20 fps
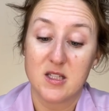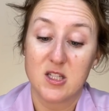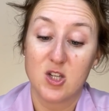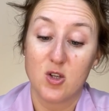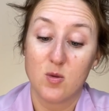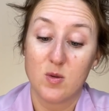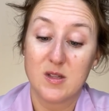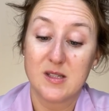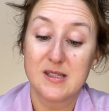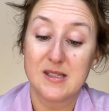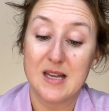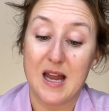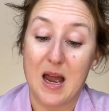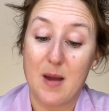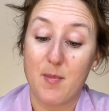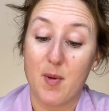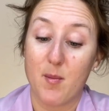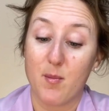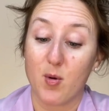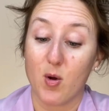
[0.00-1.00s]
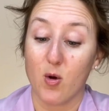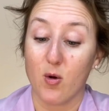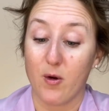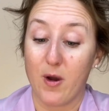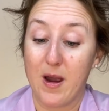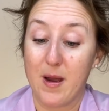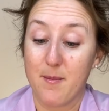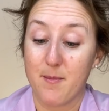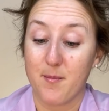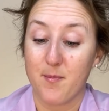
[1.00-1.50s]
to the SNAP
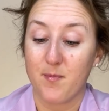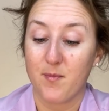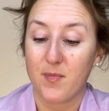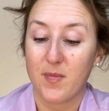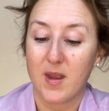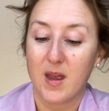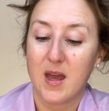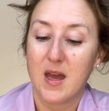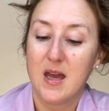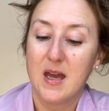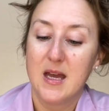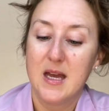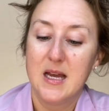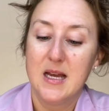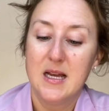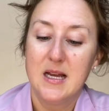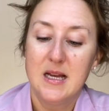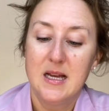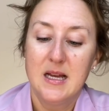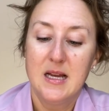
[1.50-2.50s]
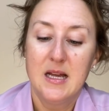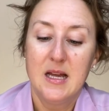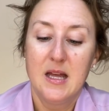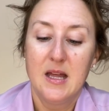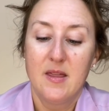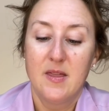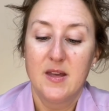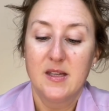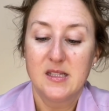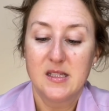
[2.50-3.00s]
program.
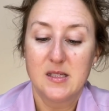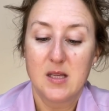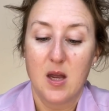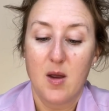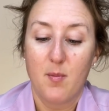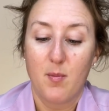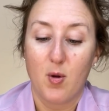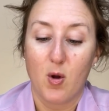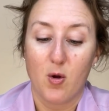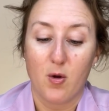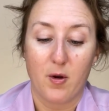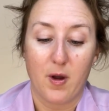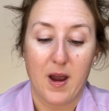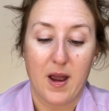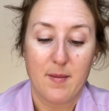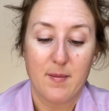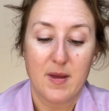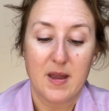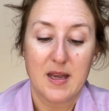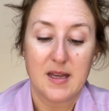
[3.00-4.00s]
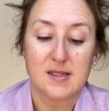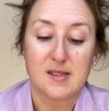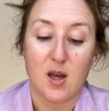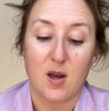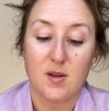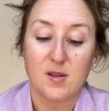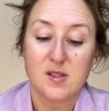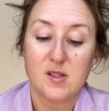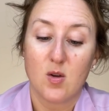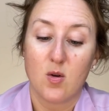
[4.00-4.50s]
This program is
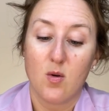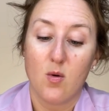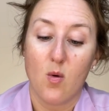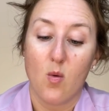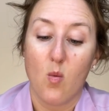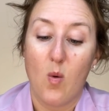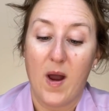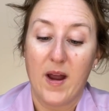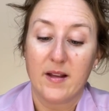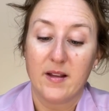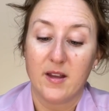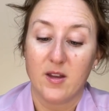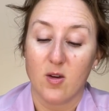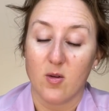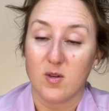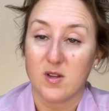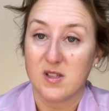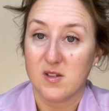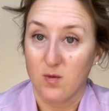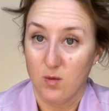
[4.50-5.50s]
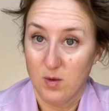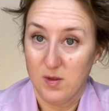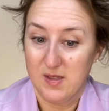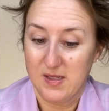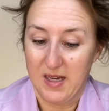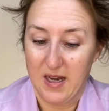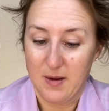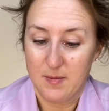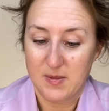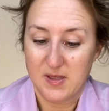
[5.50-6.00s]
also widely known as food
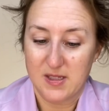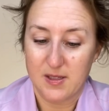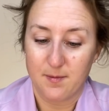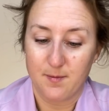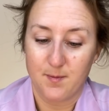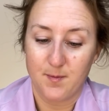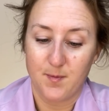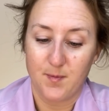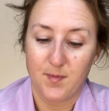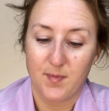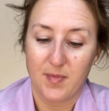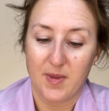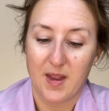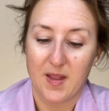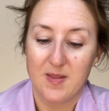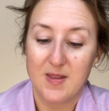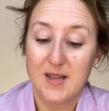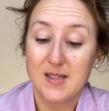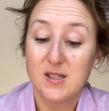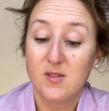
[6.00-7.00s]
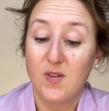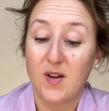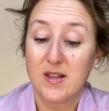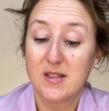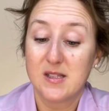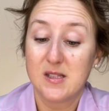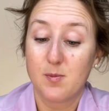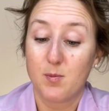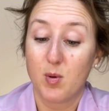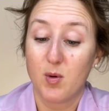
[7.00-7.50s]
stamps. These
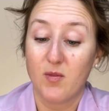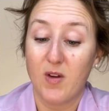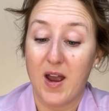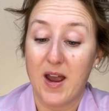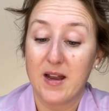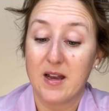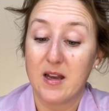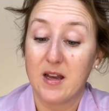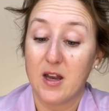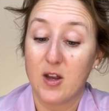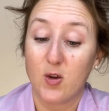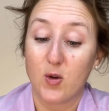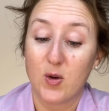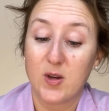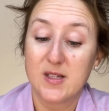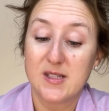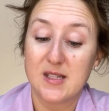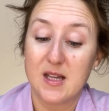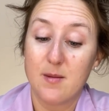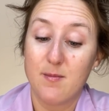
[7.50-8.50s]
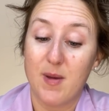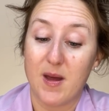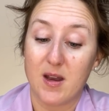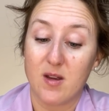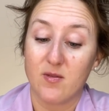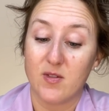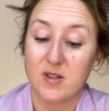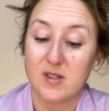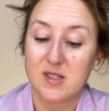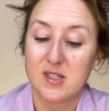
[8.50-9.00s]
funds provide an increase in
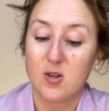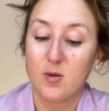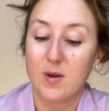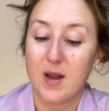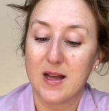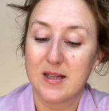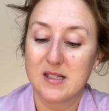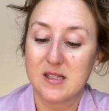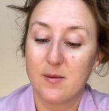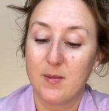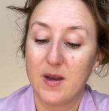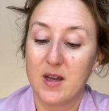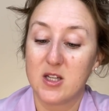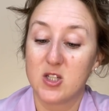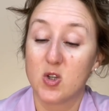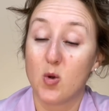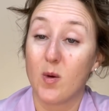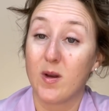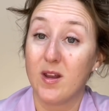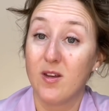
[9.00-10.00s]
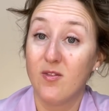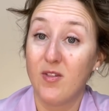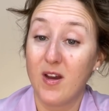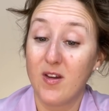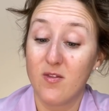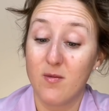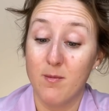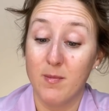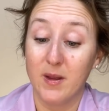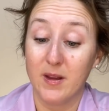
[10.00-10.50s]
benefits to an estimated
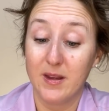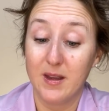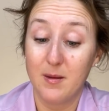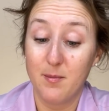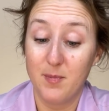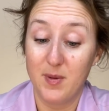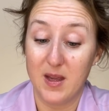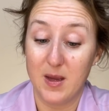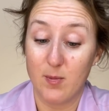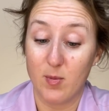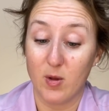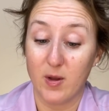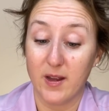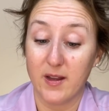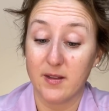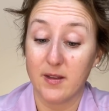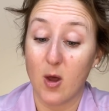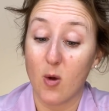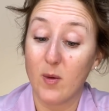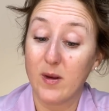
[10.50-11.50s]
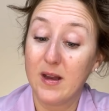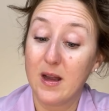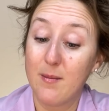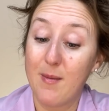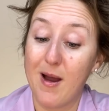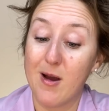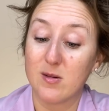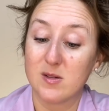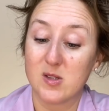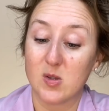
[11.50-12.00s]
25 million people in low income
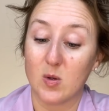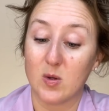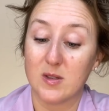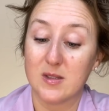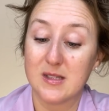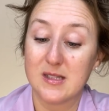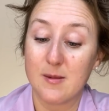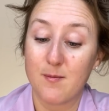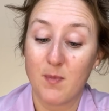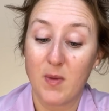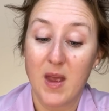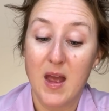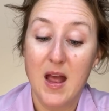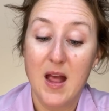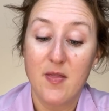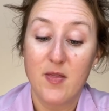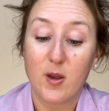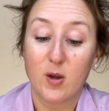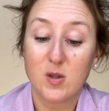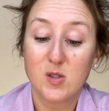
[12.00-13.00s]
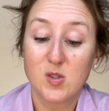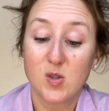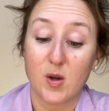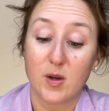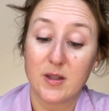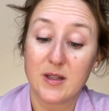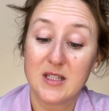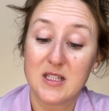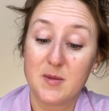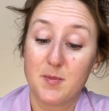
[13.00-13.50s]
households that are
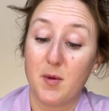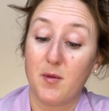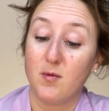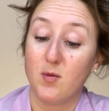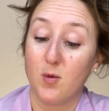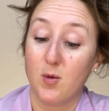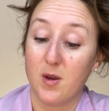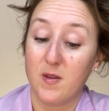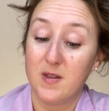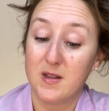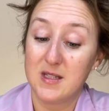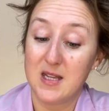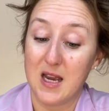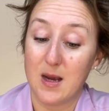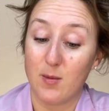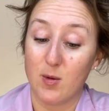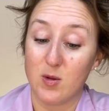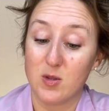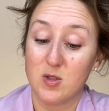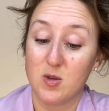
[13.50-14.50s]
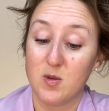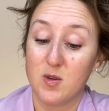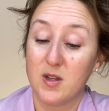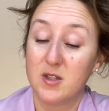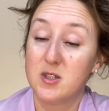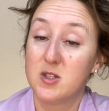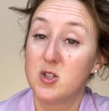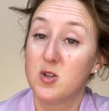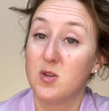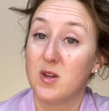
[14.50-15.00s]
struggling to put food on the table due
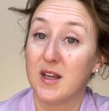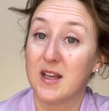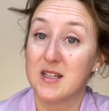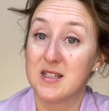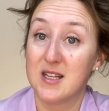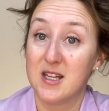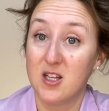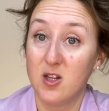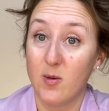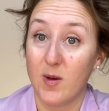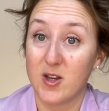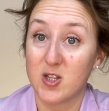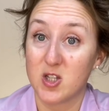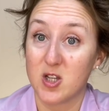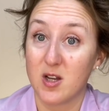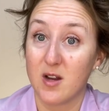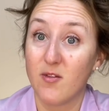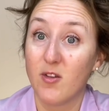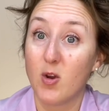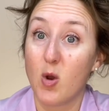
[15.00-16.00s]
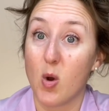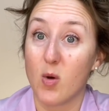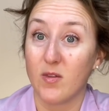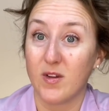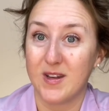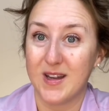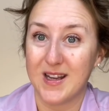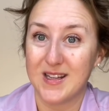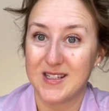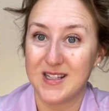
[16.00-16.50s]
to the continuation of the
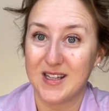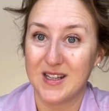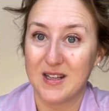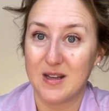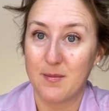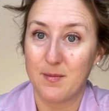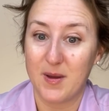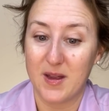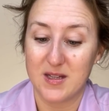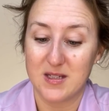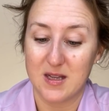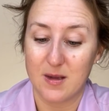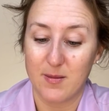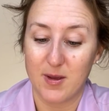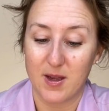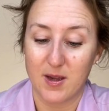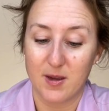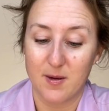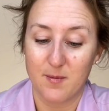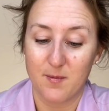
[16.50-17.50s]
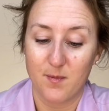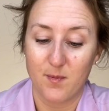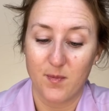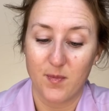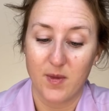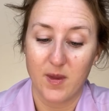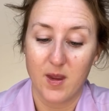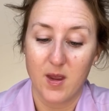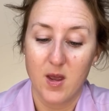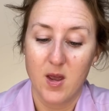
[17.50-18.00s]
COVID 19 pandemic.
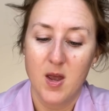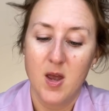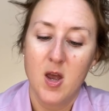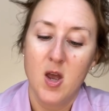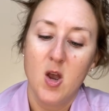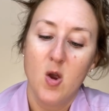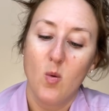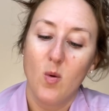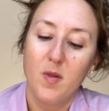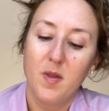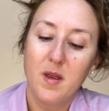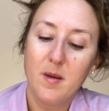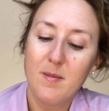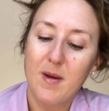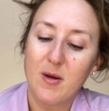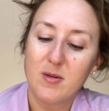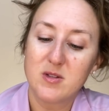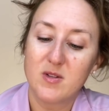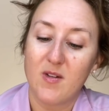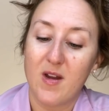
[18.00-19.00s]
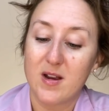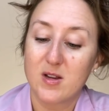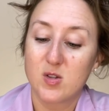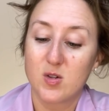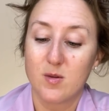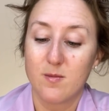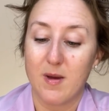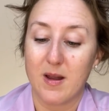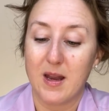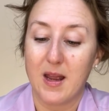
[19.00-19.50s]
While the amount of
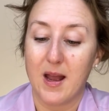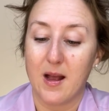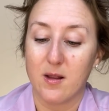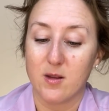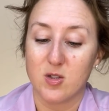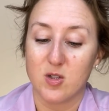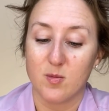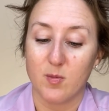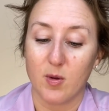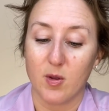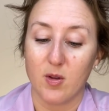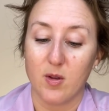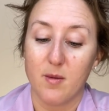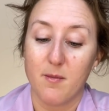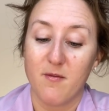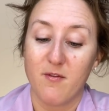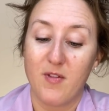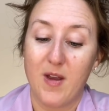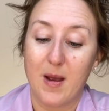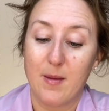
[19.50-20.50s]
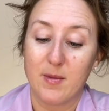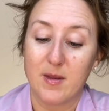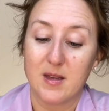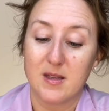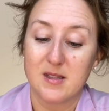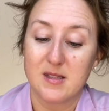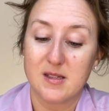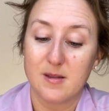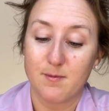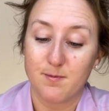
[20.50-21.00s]
extra money eligible
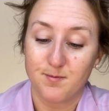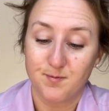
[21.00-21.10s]
families